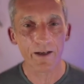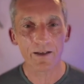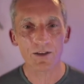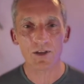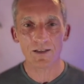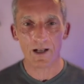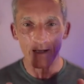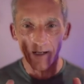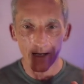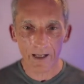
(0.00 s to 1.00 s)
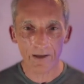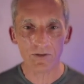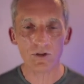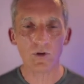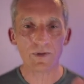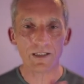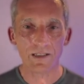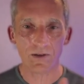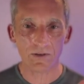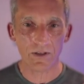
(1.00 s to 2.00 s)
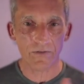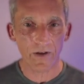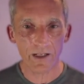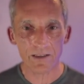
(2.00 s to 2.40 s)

Just like live, stop sitting on the fence,